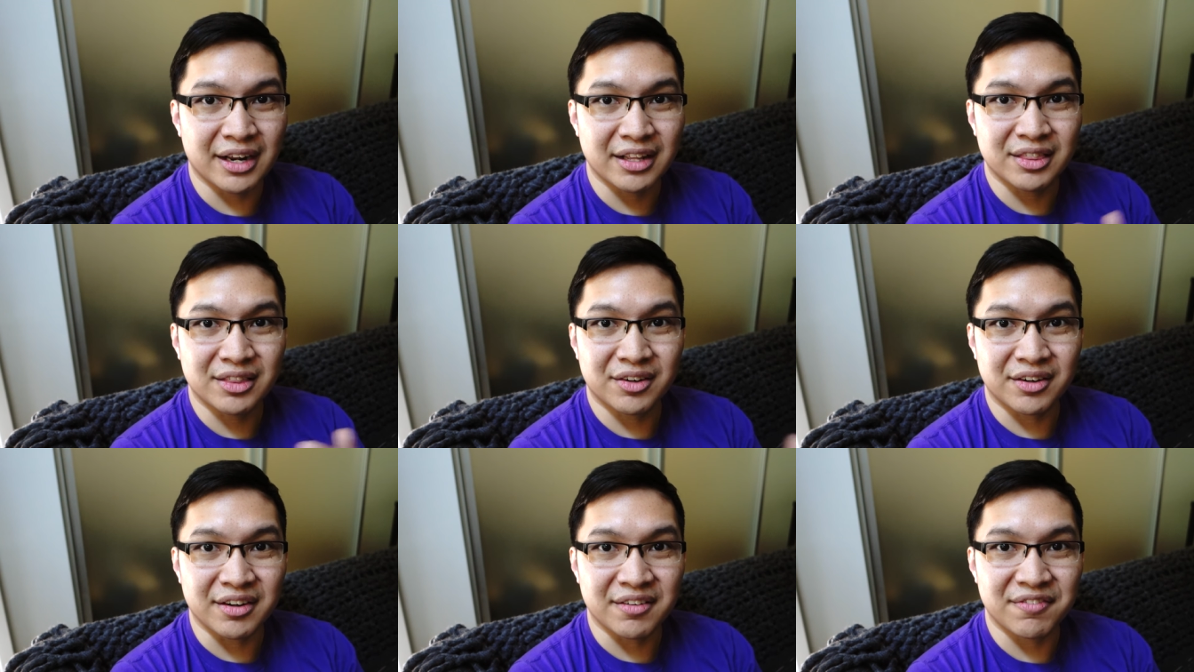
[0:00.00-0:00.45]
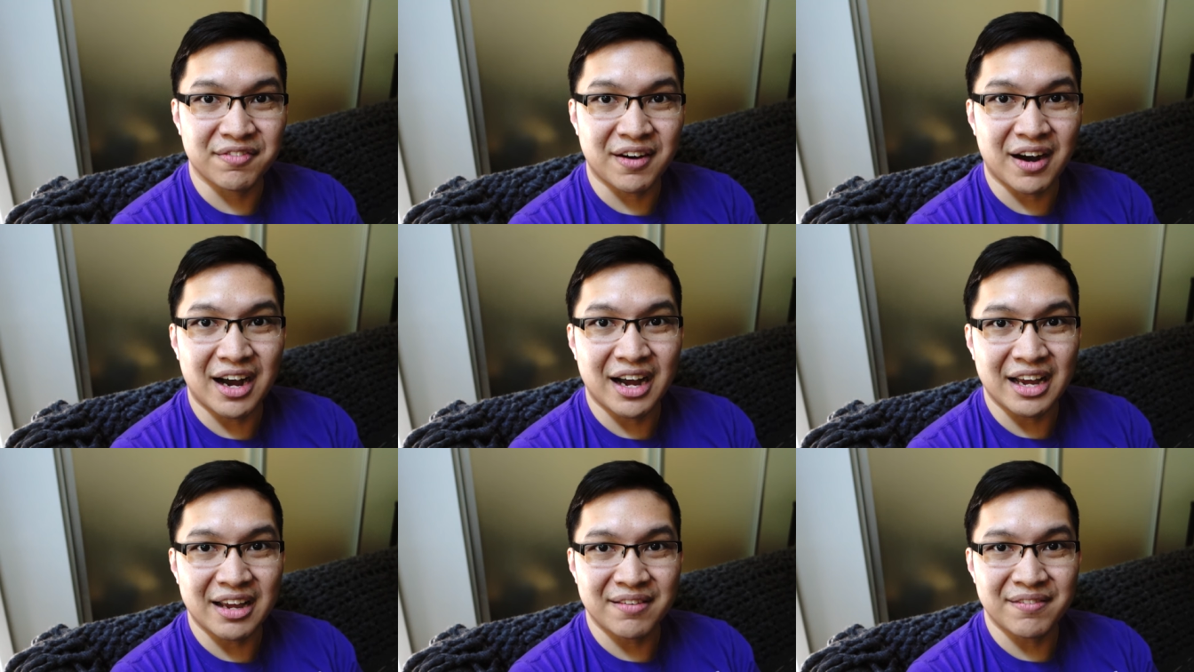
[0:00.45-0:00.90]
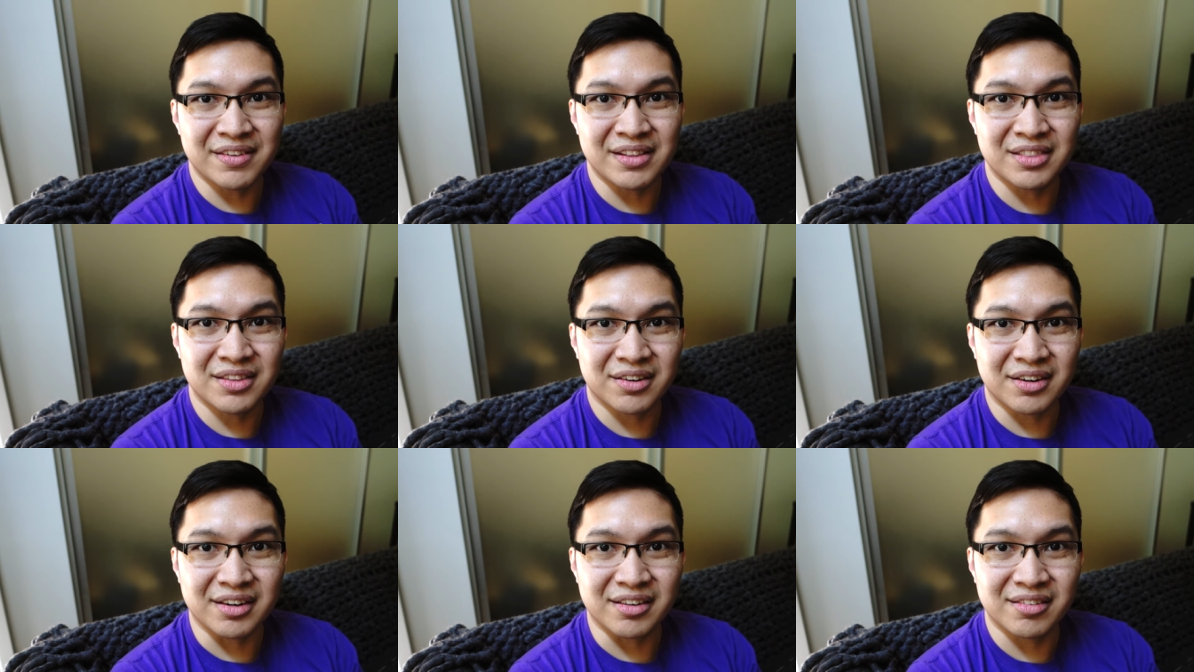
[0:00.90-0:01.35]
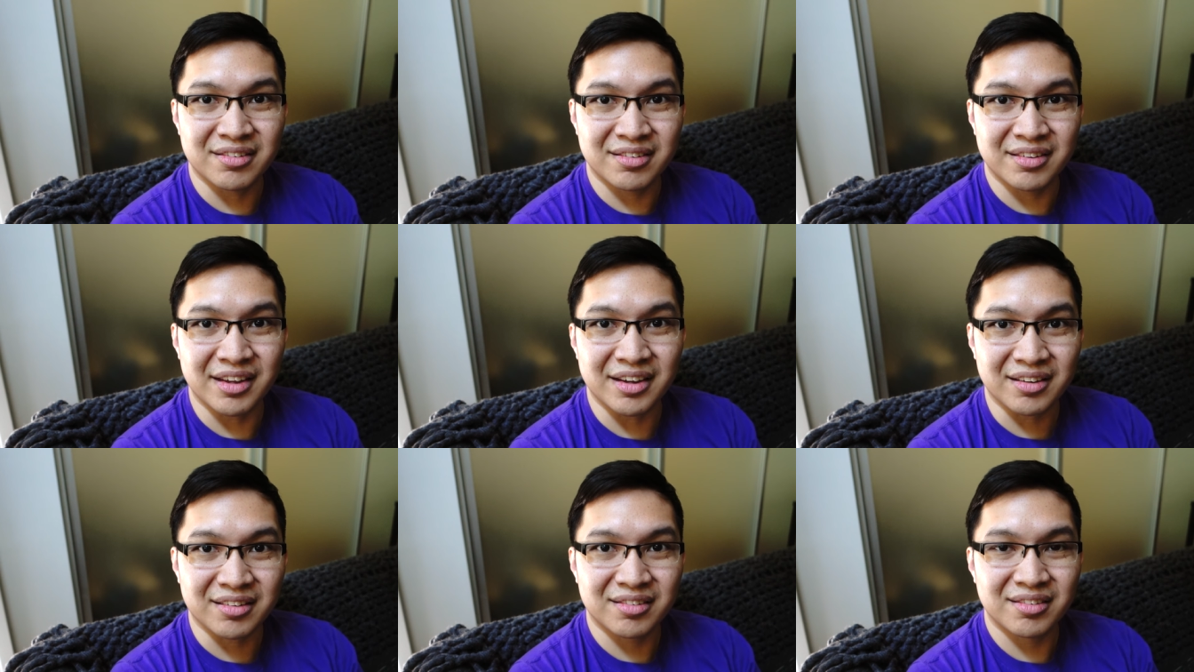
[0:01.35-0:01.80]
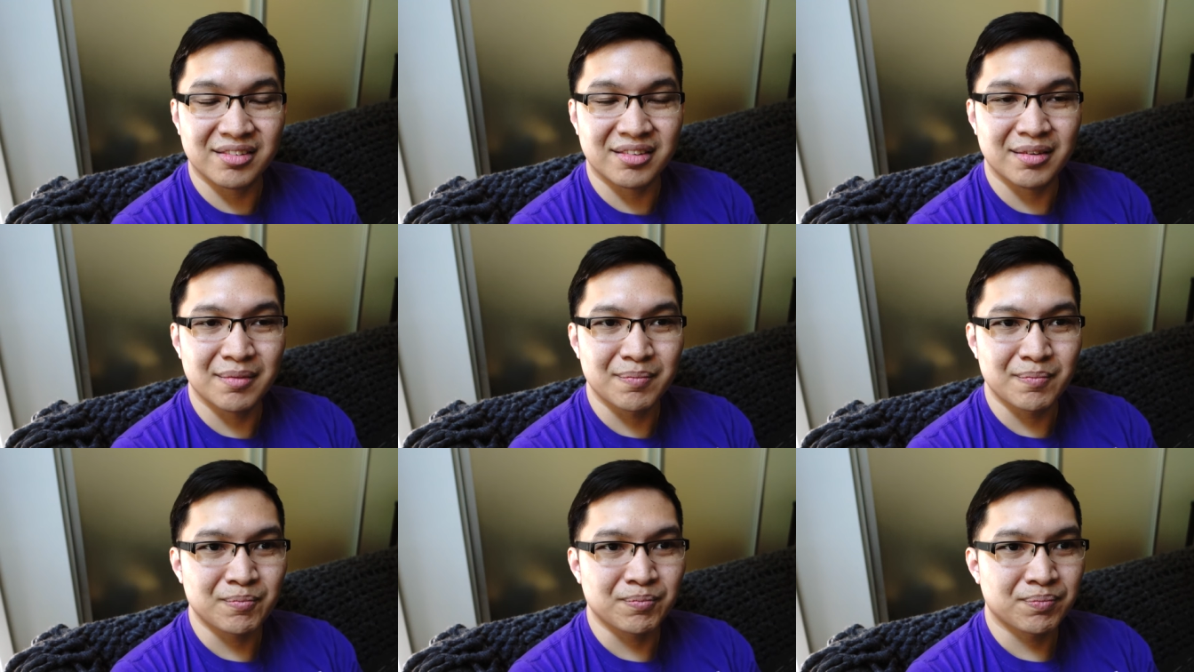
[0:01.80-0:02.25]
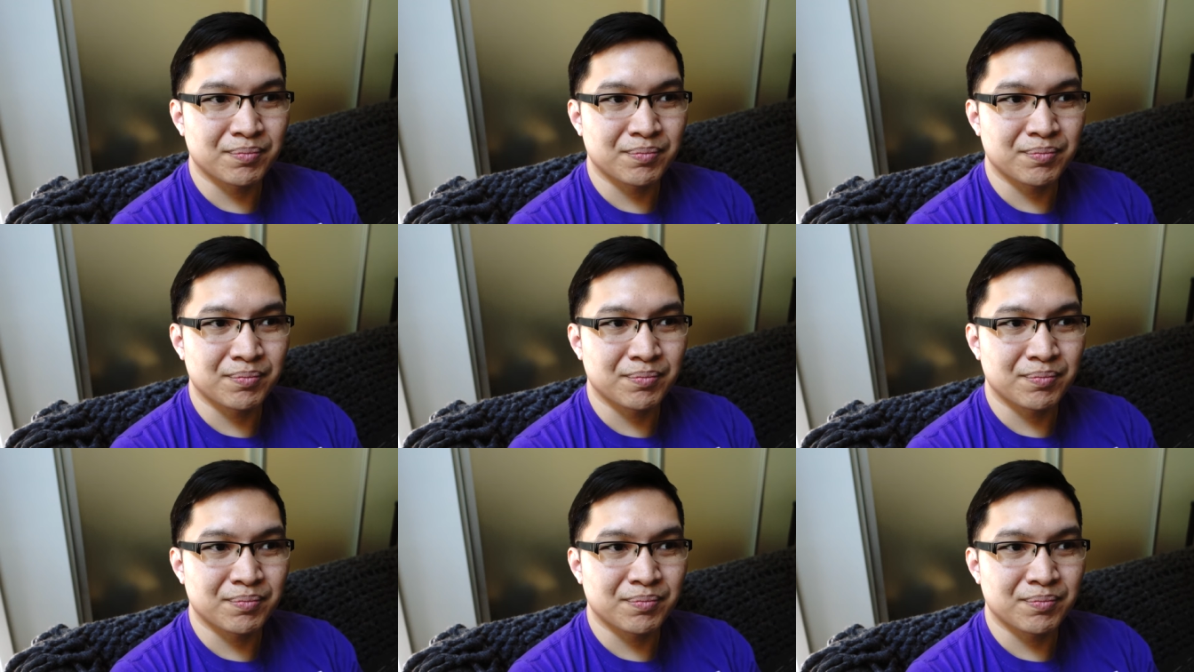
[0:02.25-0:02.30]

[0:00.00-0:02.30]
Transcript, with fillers: at 35, and 36,